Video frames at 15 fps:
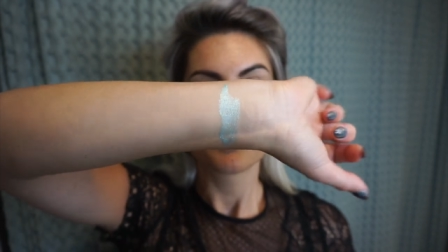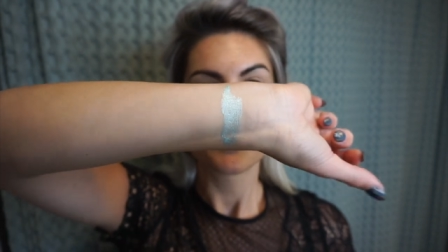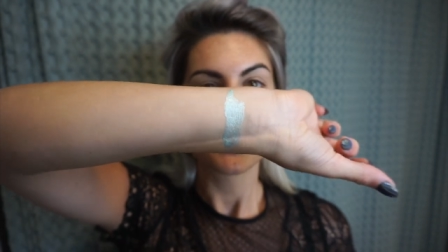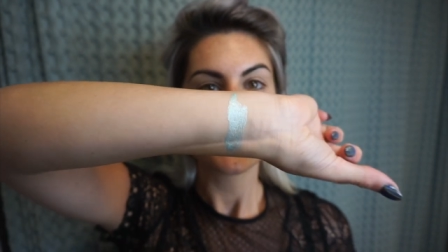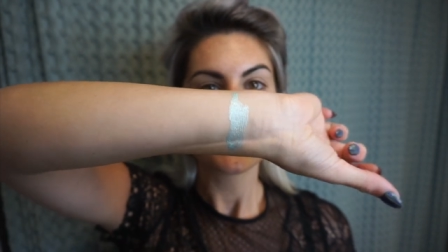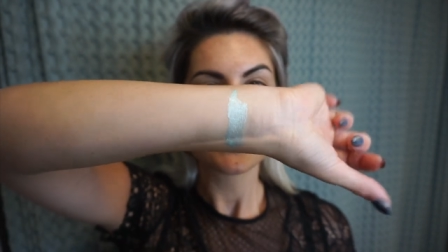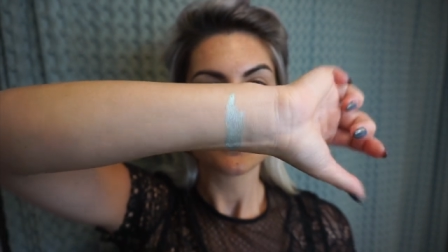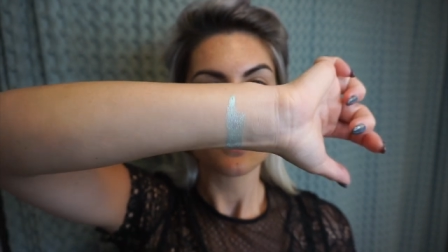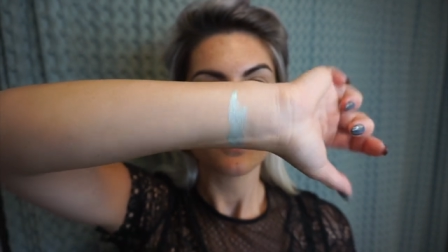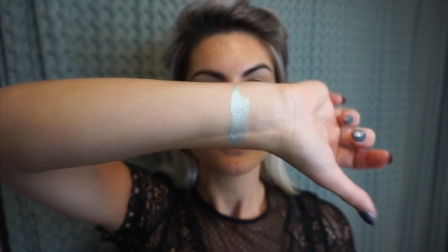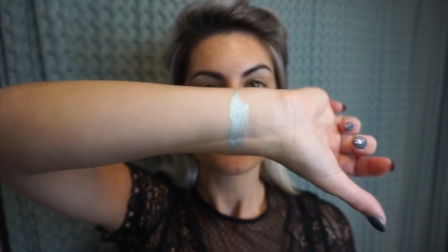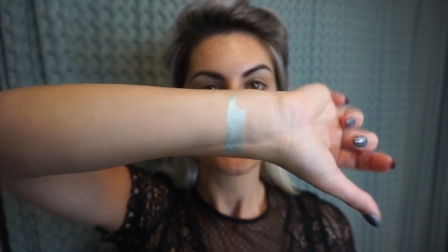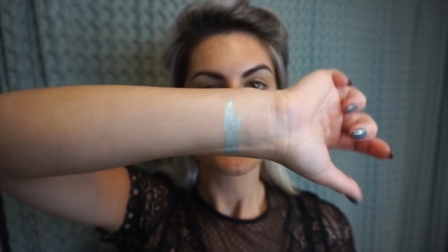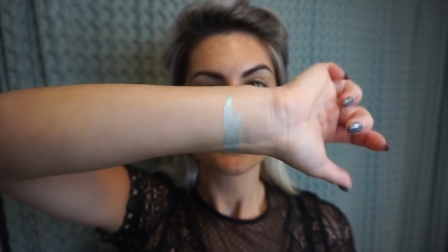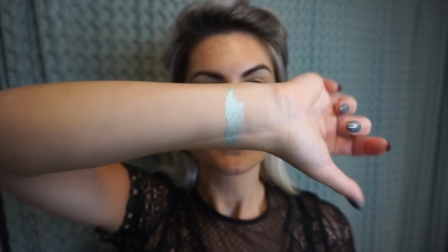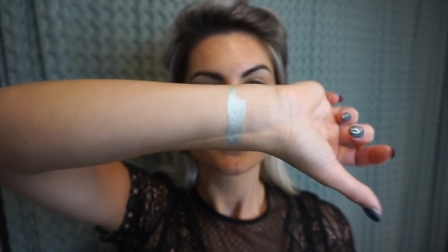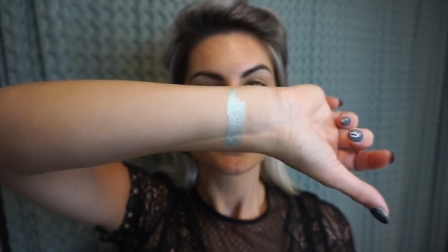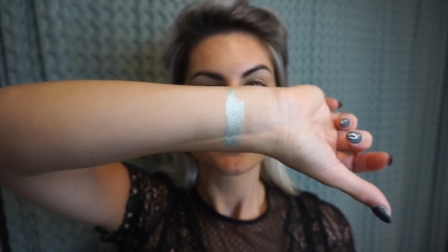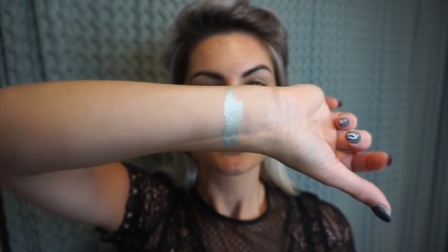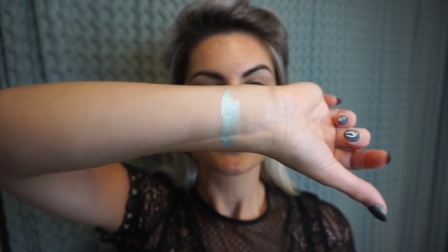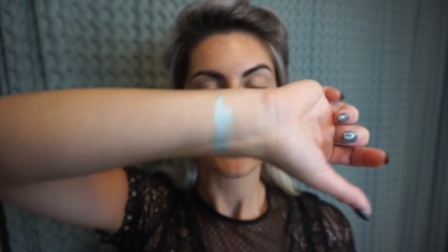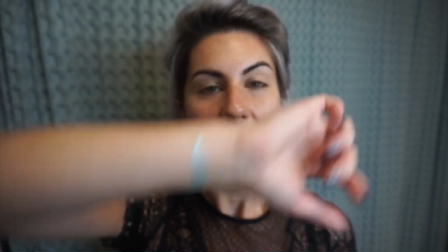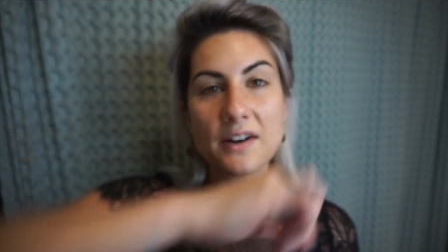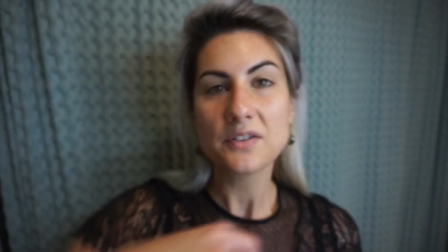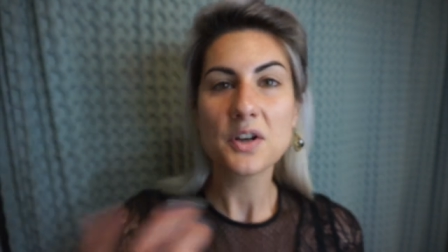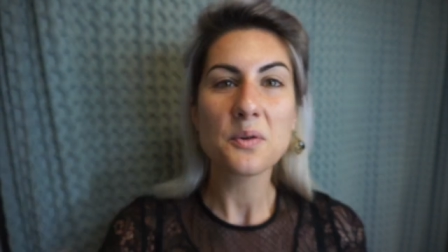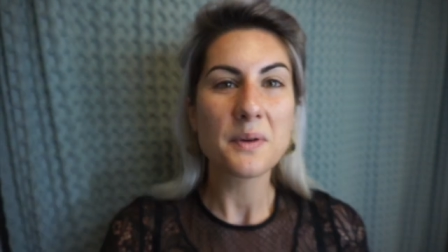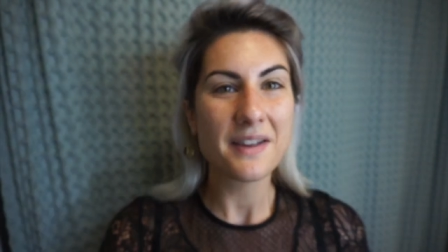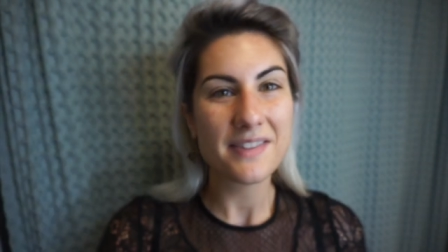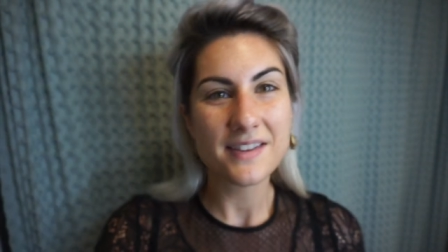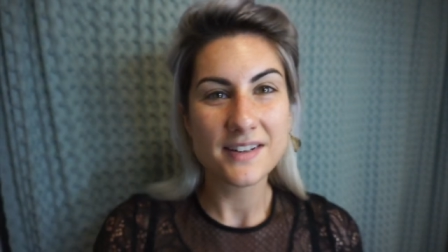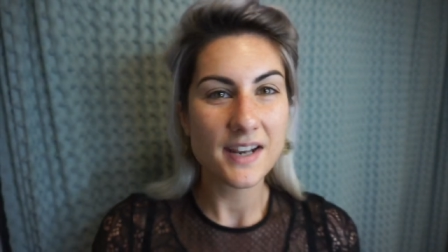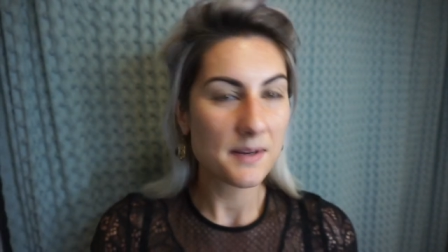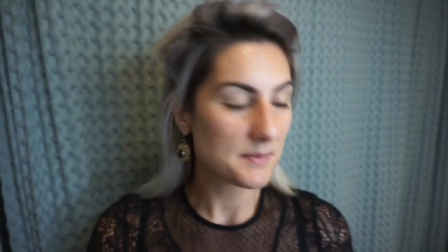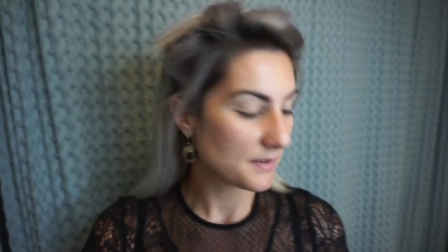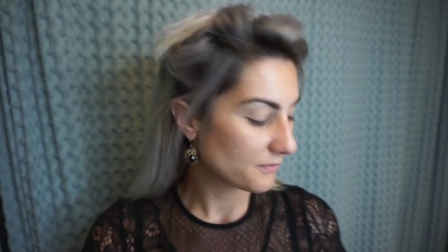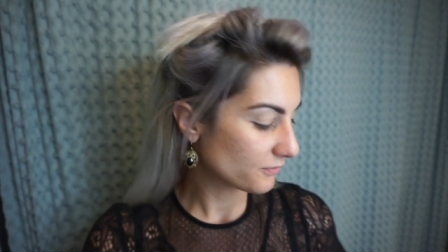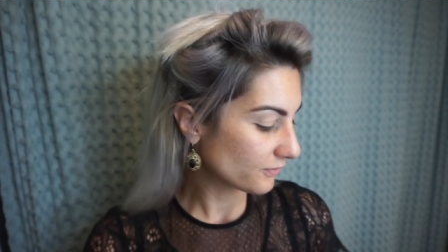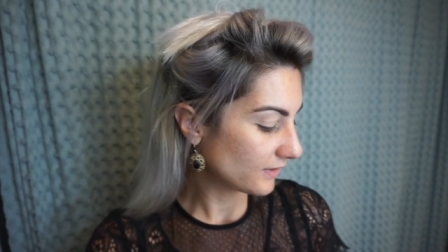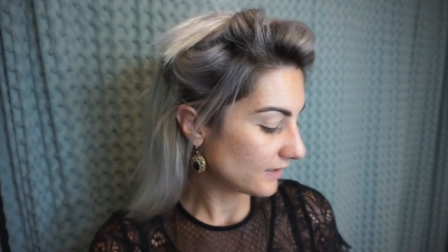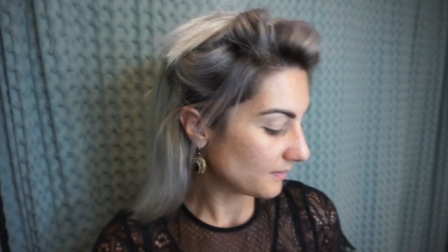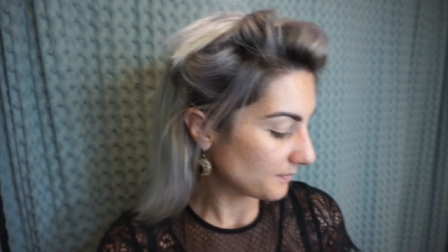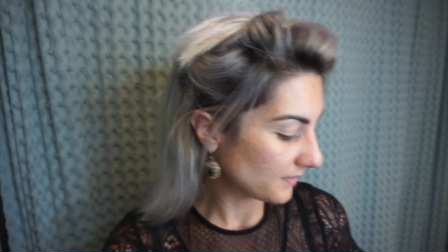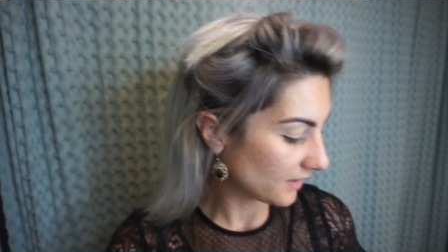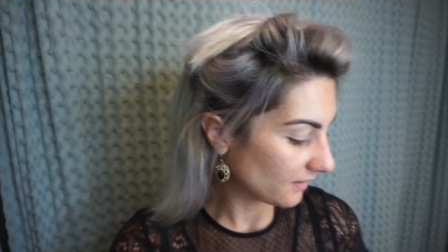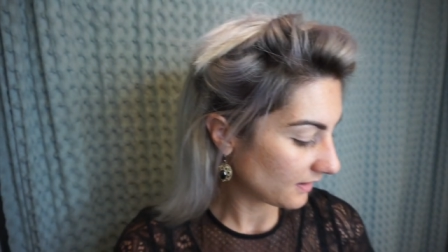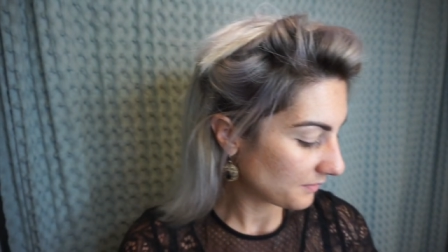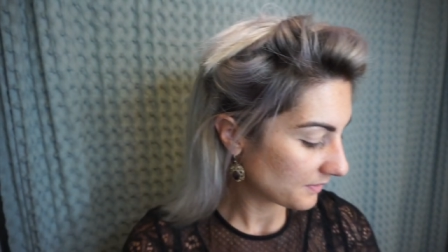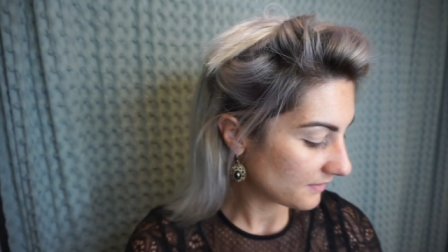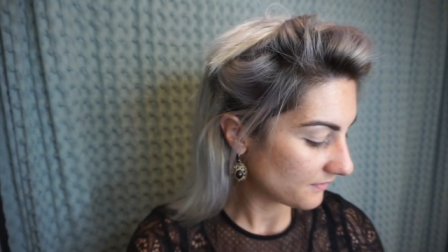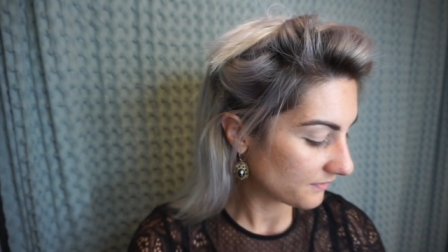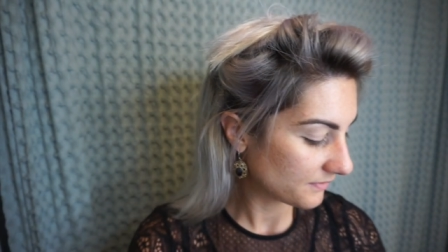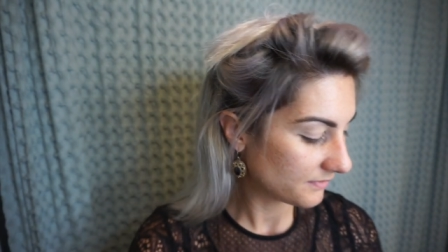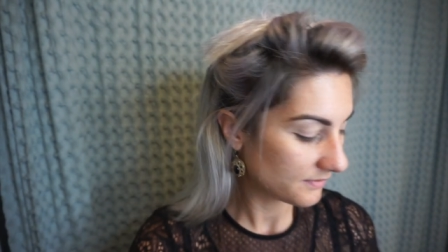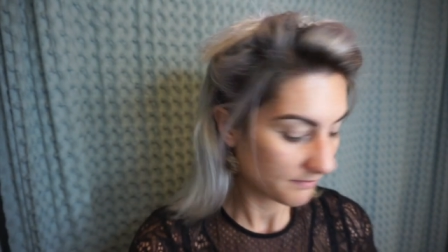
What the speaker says: but it's gorgeous. I don't know why they named it Freedom though. I would have